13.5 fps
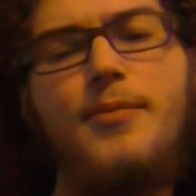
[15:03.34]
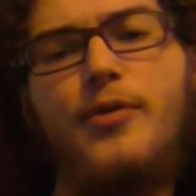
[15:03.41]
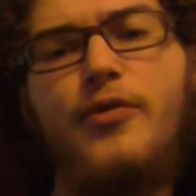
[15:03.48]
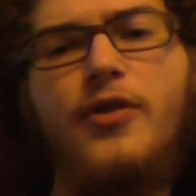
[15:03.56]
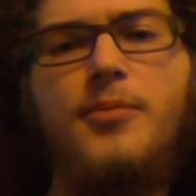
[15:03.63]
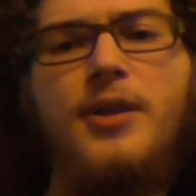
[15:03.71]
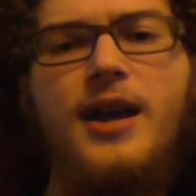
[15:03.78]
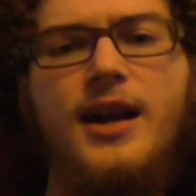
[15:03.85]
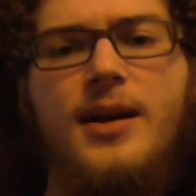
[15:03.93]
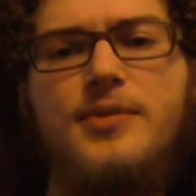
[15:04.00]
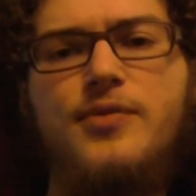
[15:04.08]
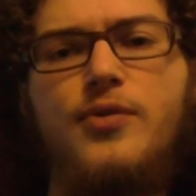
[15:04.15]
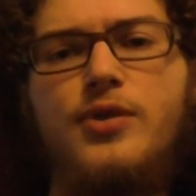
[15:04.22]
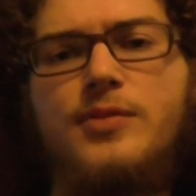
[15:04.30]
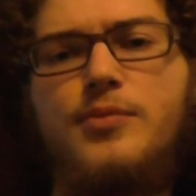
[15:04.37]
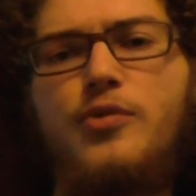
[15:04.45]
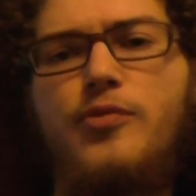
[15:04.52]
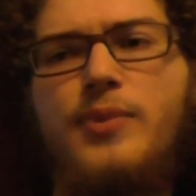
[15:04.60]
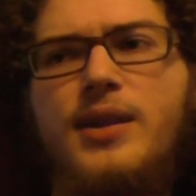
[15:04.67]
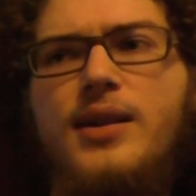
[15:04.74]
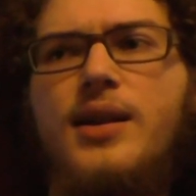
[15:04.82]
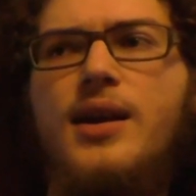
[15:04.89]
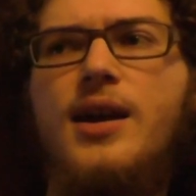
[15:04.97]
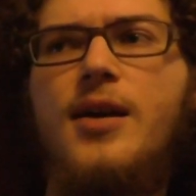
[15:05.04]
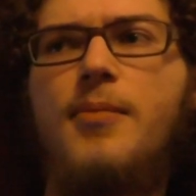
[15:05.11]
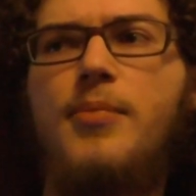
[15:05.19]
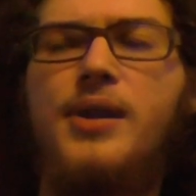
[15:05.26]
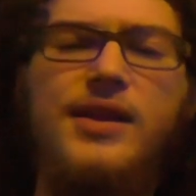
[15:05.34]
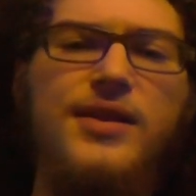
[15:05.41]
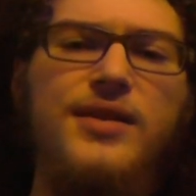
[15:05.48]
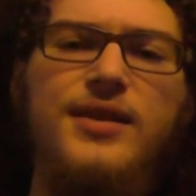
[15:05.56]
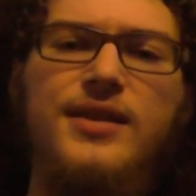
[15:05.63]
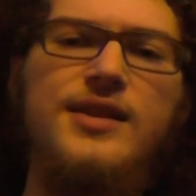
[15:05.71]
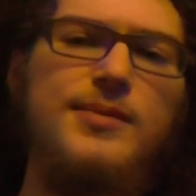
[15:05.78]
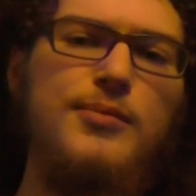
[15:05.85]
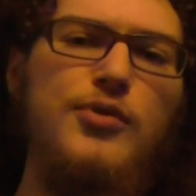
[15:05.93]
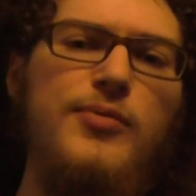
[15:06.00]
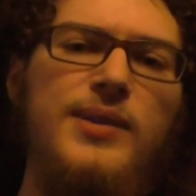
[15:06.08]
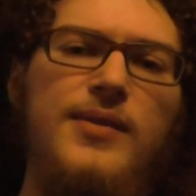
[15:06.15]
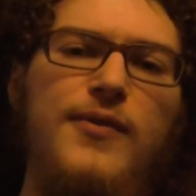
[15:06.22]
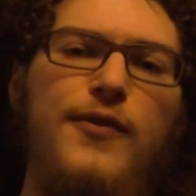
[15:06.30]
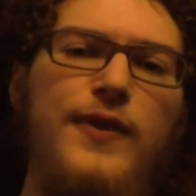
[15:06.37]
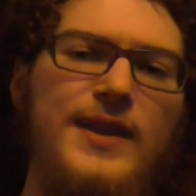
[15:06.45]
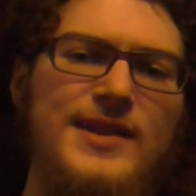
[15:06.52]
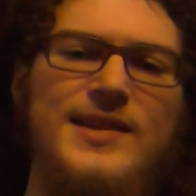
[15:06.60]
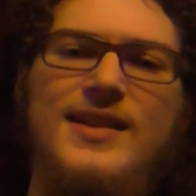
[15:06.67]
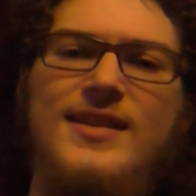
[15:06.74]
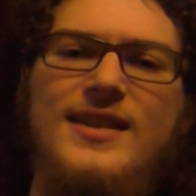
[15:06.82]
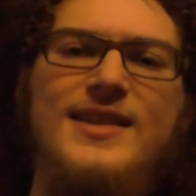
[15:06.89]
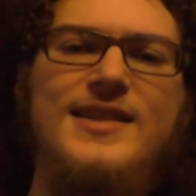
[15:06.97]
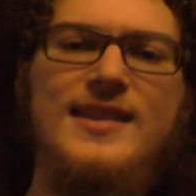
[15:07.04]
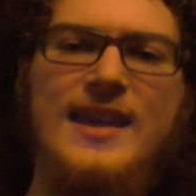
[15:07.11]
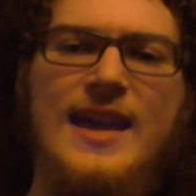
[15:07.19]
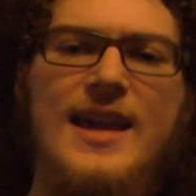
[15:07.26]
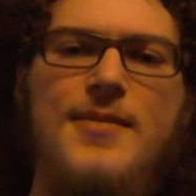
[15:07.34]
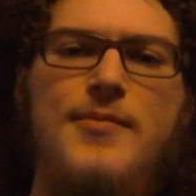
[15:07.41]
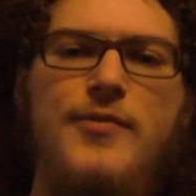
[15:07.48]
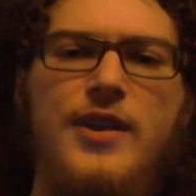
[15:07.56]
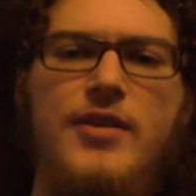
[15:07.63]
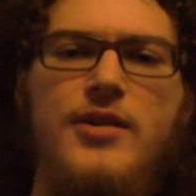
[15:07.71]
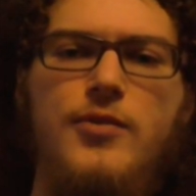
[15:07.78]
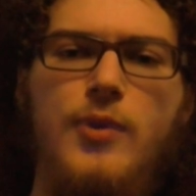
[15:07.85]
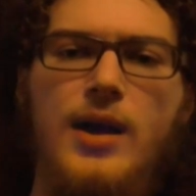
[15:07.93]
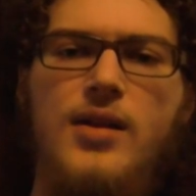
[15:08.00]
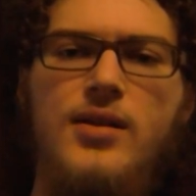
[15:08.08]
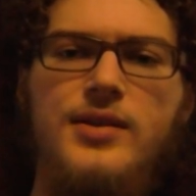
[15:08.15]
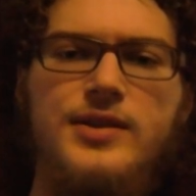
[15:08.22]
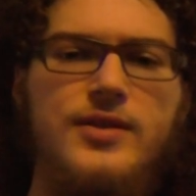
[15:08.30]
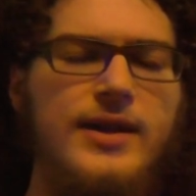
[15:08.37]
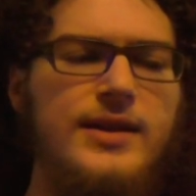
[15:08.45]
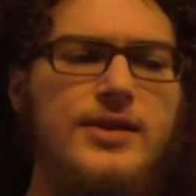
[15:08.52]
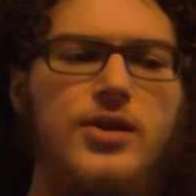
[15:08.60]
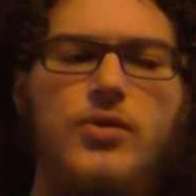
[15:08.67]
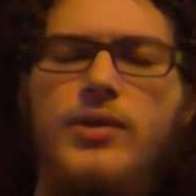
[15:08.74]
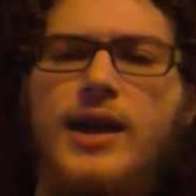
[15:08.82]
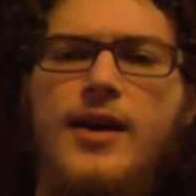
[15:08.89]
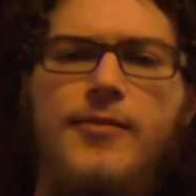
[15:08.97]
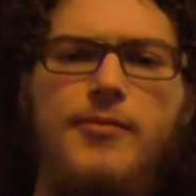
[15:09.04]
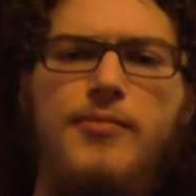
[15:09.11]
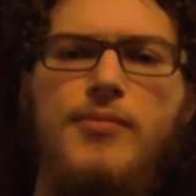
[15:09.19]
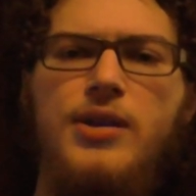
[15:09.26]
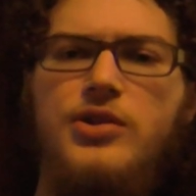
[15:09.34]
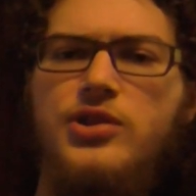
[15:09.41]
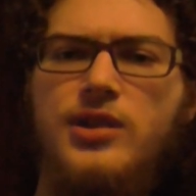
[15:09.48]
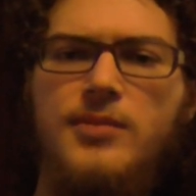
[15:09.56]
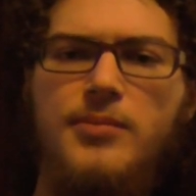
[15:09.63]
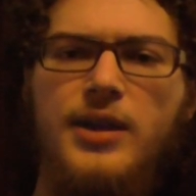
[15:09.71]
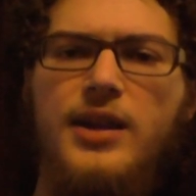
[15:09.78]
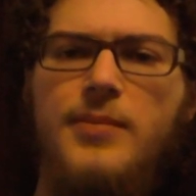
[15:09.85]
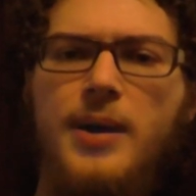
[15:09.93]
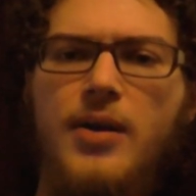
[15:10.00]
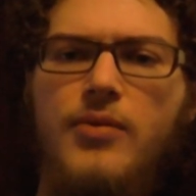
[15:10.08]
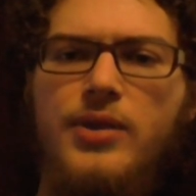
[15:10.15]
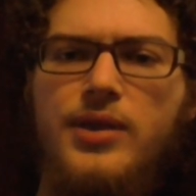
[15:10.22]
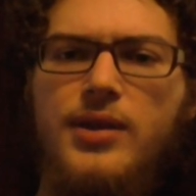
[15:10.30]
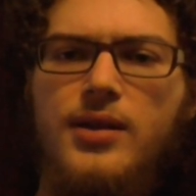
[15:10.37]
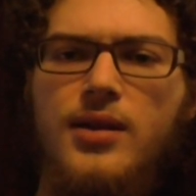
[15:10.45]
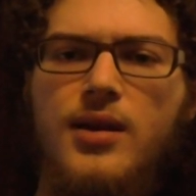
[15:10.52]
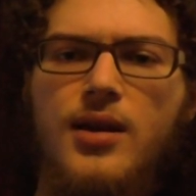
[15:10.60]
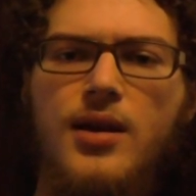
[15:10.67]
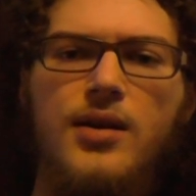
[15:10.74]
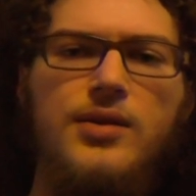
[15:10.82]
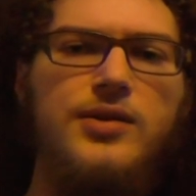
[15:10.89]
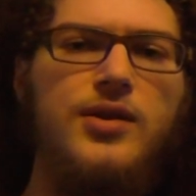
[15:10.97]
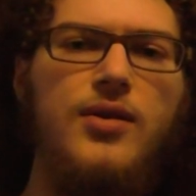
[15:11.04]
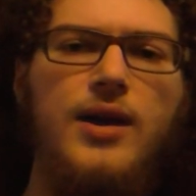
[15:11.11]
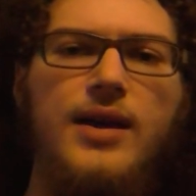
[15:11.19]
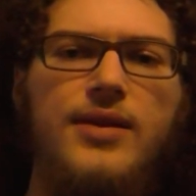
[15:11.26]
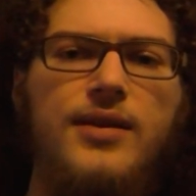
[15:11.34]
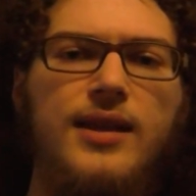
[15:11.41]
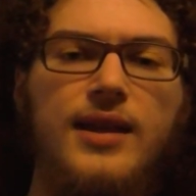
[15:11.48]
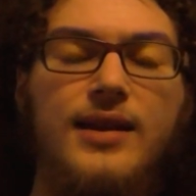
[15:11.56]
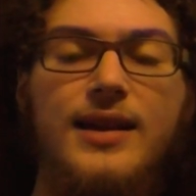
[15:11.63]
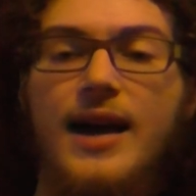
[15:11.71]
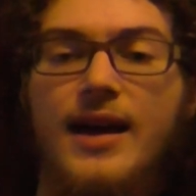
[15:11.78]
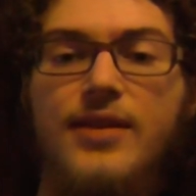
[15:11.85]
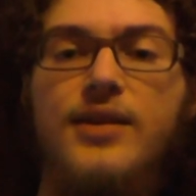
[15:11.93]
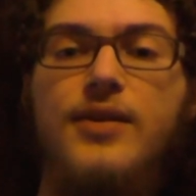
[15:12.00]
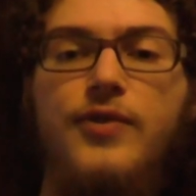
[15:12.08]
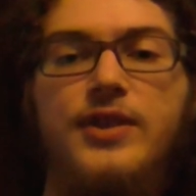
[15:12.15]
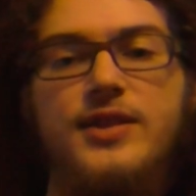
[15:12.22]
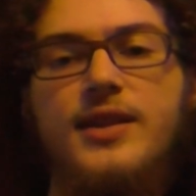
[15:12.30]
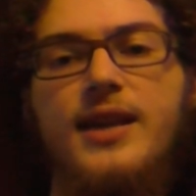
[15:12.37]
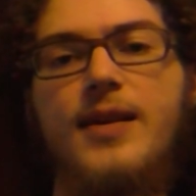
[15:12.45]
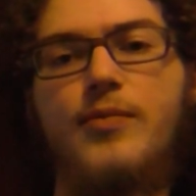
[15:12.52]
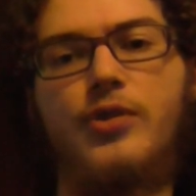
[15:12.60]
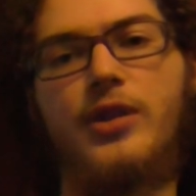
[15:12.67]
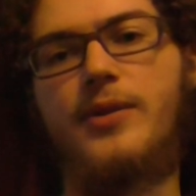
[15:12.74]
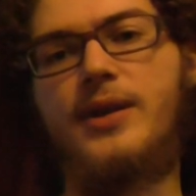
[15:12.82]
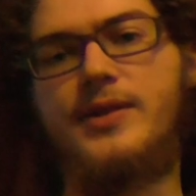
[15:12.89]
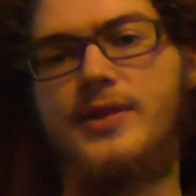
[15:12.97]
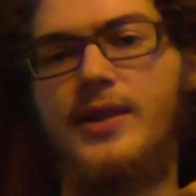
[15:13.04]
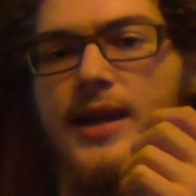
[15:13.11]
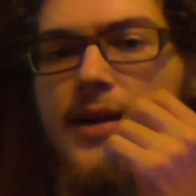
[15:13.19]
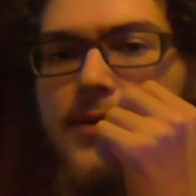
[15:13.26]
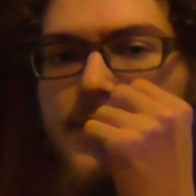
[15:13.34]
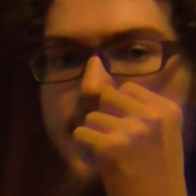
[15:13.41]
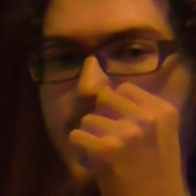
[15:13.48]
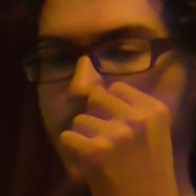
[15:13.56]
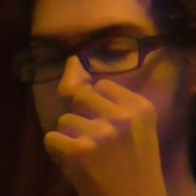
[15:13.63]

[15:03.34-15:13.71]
prefer Black Ops 4's movement, but I think that this movement fits this game very well, so I don't have much to complain about with it. So I think that, yeah, I think it fits the game really well, so I can't really say